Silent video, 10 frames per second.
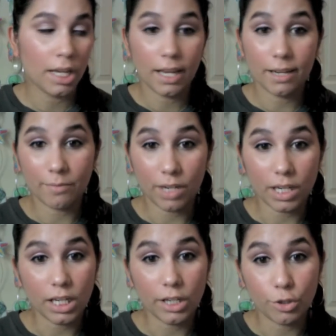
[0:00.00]
and I'm
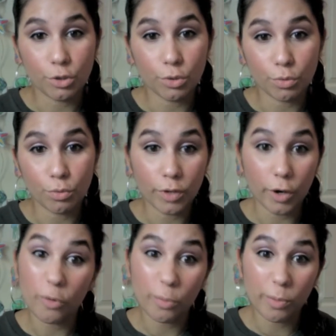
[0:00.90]
ready to
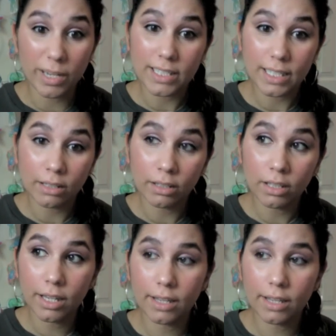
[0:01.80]
go basically.